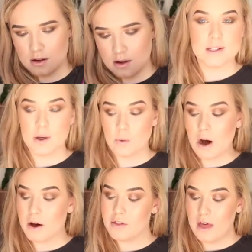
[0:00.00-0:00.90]
So
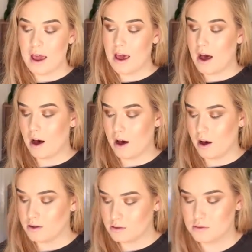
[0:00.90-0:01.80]
while they
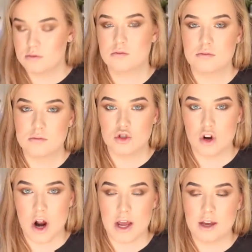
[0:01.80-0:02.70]
are
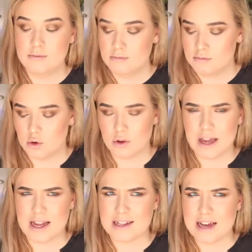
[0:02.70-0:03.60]
drying or
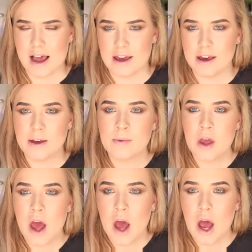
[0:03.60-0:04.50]
getting tacky,
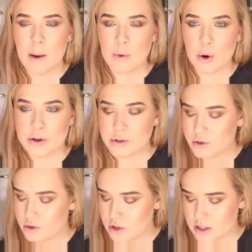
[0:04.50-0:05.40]
I'm going
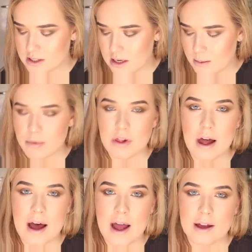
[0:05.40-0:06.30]
to just
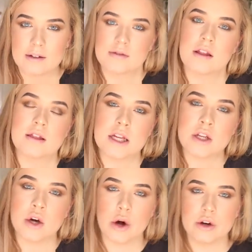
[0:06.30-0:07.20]
apply a
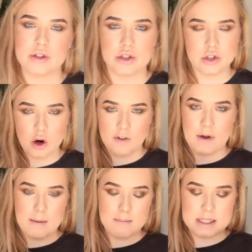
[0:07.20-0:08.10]
thin coat
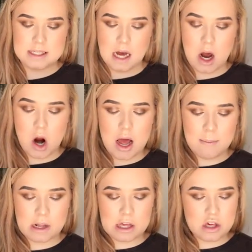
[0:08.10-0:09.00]
of mascara. I'm
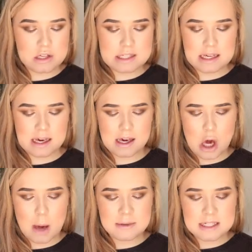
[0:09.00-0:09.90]
going to use the
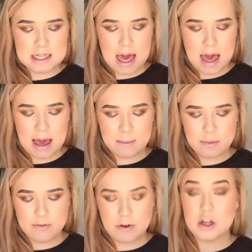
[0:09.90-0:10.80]
Urban Decay
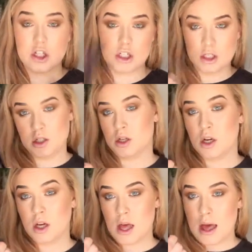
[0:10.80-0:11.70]
Perversion
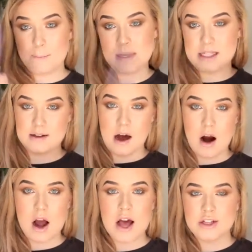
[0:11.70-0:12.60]

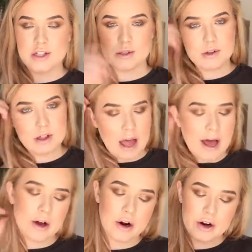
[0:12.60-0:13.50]
mascara and just do a
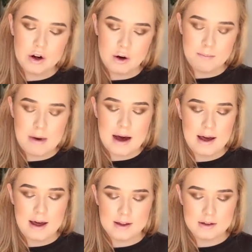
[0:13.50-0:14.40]
light coat on
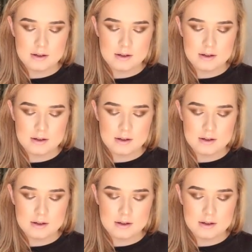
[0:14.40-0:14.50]
my